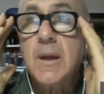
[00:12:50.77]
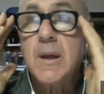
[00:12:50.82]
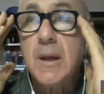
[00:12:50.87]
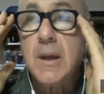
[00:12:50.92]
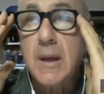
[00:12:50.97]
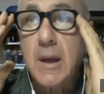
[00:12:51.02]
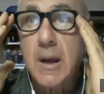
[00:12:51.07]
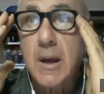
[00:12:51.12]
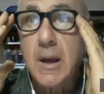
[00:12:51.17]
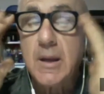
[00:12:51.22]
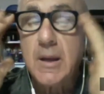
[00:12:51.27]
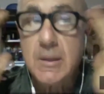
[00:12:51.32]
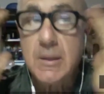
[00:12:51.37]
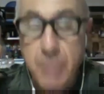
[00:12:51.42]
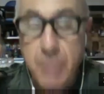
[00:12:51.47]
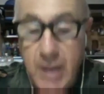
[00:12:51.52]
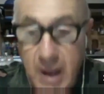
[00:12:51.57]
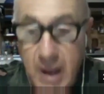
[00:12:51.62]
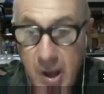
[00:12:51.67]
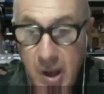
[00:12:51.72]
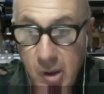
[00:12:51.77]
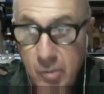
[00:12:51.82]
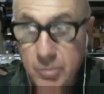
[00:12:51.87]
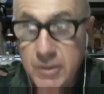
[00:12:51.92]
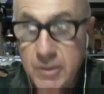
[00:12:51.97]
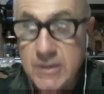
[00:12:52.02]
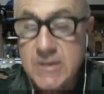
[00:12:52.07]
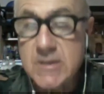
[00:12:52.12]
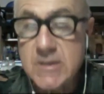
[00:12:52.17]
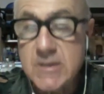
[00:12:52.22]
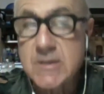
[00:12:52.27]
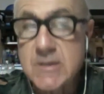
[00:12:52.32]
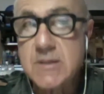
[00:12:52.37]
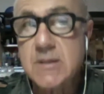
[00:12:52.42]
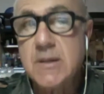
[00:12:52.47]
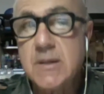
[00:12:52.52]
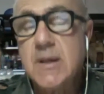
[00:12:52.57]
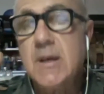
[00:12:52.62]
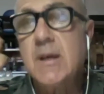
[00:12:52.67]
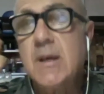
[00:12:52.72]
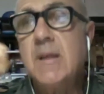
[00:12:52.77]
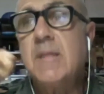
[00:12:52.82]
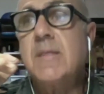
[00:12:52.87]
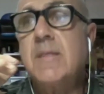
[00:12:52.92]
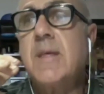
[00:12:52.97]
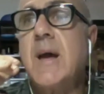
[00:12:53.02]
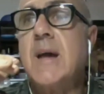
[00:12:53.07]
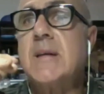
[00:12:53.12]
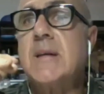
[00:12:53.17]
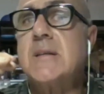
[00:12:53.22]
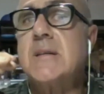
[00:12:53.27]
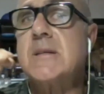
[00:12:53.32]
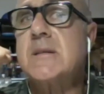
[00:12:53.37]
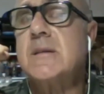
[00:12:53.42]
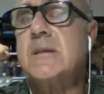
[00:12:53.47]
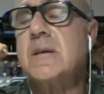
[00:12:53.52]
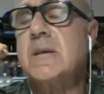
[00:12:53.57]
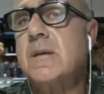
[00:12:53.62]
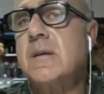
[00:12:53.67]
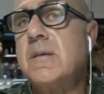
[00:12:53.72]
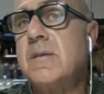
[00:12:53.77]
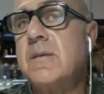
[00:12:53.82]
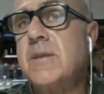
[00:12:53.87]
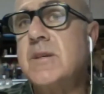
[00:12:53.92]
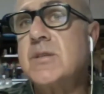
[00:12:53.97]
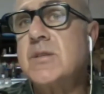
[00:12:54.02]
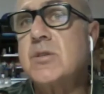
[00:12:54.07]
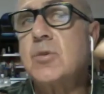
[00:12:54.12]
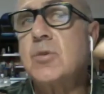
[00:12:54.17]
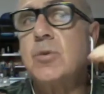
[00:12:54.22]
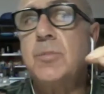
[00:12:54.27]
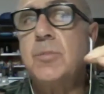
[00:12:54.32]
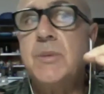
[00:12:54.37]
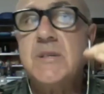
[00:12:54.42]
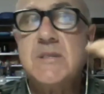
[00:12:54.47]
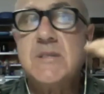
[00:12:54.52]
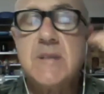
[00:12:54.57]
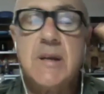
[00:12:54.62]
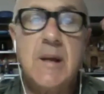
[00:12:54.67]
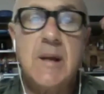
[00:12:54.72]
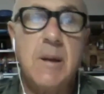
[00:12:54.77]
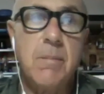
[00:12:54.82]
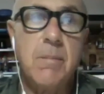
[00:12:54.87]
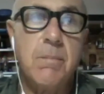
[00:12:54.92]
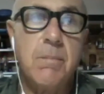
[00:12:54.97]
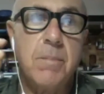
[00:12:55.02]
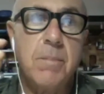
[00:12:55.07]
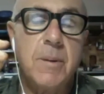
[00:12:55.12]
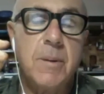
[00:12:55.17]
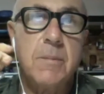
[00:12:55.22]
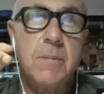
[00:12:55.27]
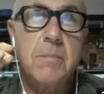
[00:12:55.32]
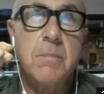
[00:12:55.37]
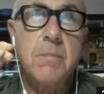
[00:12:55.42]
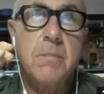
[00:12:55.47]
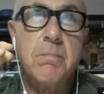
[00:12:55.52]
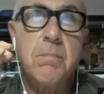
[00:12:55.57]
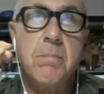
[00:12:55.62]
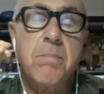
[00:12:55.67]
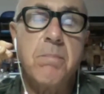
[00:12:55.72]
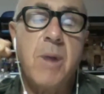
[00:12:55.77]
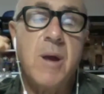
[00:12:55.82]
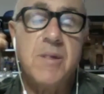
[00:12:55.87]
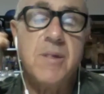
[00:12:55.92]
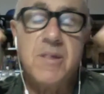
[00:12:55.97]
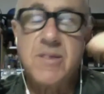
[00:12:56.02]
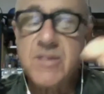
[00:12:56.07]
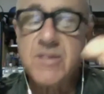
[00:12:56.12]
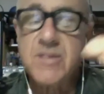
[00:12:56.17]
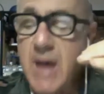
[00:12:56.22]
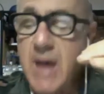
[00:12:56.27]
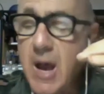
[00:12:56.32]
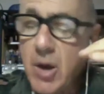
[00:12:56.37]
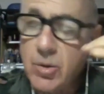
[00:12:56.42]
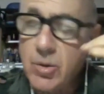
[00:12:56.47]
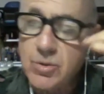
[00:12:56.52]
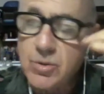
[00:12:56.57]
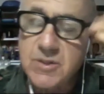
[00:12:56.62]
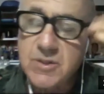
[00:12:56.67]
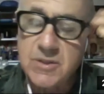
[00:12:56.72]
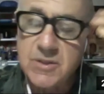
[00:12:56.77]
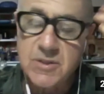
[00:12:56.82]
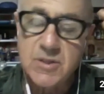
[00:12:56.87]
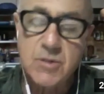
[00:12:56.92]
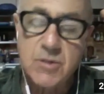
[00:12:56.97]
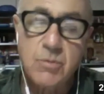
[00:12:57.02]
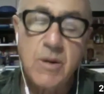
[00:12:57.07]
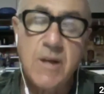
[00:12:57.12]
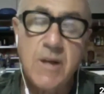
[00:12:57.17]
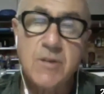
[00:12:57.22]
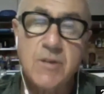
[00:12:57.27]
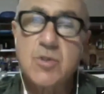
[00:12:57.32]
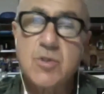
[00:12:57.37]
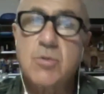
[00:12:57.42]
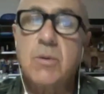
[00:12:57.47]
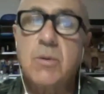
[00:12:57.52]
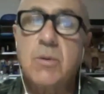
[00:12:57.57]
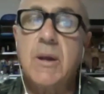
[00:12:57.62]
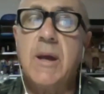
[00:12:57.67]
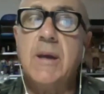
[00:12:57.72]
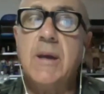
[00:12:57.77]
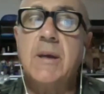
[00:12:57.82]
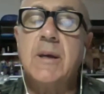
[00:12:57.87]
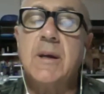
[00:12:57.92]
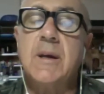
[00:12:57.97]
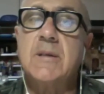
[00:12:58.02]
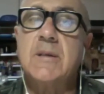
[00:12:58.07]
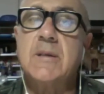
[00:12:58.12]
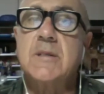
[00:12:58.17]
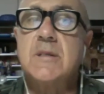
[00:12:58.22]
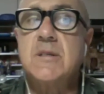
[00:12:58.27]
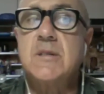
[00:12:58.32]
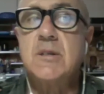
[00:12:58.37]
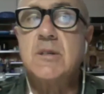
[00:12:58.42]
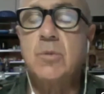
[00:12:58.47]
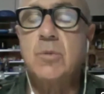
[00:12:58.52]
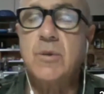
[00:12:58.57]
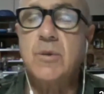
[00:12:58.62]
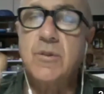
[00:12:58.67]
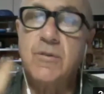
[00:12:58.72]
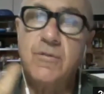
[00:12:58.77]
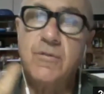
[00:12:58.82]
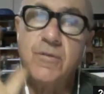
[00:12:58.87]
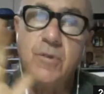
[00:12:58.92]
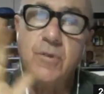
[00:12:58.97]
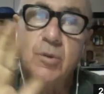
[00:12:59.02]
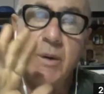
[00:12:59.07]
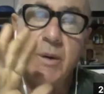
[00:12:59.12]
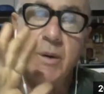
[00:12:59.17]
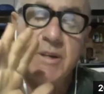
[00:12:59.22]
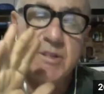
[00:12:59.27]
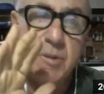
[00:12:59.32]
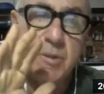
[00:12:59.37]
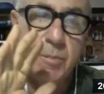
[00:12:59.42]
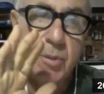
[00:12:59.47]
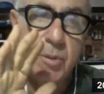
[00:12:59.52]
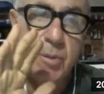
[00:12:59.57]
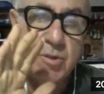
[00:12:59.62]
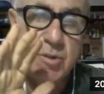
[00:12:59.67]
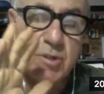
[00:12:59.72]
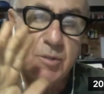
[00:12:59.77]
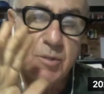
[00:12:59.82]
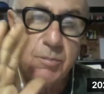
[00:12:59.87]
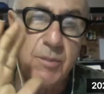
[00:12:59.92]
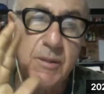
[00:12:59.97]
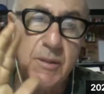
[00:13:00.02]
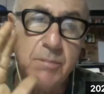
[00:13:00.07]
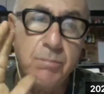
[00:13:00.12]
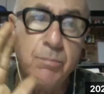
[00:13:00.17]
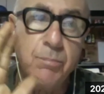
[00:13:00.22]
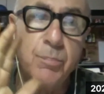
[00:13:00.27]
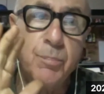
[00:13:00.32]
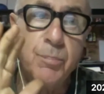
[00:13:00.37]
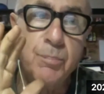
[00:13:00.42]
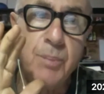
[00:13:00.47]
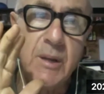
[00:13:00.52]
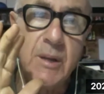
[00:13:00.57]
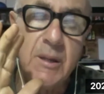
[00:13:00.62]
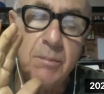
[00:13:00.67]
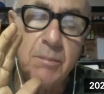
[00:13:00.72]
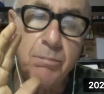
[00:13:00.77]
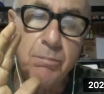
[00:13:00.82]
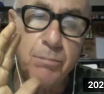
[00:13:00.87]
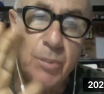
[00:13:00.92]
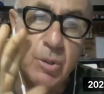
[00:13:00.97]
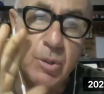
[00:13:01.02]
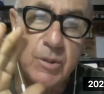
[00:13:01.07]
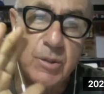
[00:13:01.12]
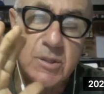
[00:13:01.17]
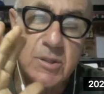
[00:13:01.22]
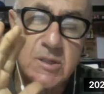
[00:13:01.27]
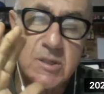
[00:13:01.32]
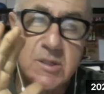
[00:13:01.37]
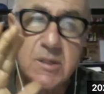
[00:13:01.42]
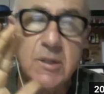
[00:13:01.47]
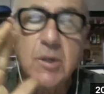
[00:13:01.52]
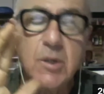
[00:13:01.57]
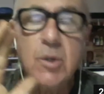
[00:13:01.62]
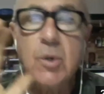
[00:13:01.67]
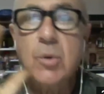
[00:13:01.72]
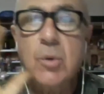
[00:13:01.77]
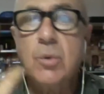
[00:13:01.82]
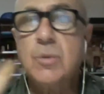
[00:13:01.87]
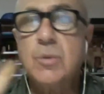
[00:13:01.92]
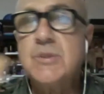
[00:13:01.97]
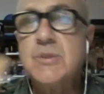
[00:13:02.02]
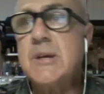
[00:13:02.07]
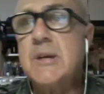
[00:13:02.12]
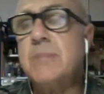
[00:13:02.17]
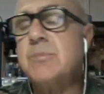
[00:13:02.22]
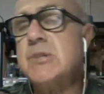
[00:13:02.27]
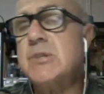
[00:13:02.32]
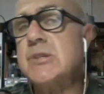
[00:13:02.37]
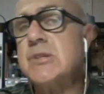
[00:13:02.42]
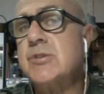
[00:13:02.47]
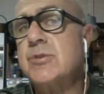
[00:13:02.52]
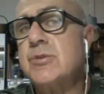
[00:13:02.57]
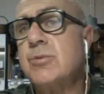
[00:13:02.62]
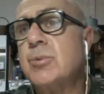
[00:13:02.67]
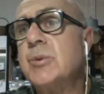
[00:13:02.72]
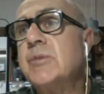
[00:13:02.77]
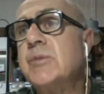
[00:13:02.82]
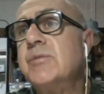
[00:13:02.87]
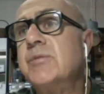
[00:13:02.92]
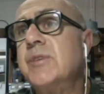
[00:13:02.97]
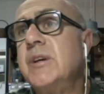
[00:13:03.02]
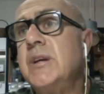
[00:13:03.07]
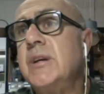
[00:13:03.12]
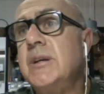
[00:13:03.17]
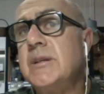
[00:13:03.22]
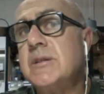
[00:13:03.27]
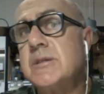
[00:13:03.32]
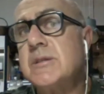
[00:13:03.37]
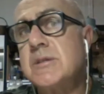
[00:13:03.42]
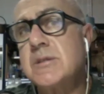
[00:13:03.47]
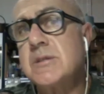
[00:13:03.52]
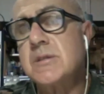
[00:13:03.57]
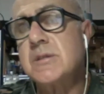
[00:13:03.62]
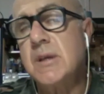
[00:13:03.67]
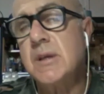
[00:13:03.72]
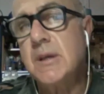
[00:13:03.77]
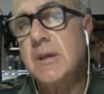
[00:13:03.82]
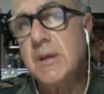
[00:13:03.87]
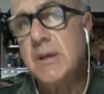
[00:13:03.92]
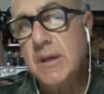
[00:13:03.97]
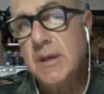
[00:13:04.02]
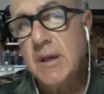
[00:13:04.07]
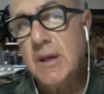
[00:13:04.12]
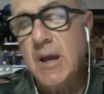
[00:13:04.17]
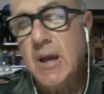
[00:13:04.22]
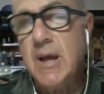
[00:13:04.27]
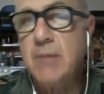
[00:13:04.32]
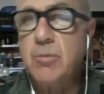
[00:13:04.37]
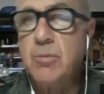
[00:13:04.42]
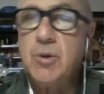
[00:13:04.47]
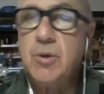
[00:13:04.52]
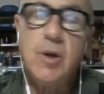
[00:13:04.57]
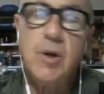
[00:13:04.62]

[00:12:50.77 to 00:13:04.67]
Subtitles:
empowerment, that this could be set up by the thousands around Sri Lanka to deal with the food waste opposed to it being burnt or dumped into ravines. And we're only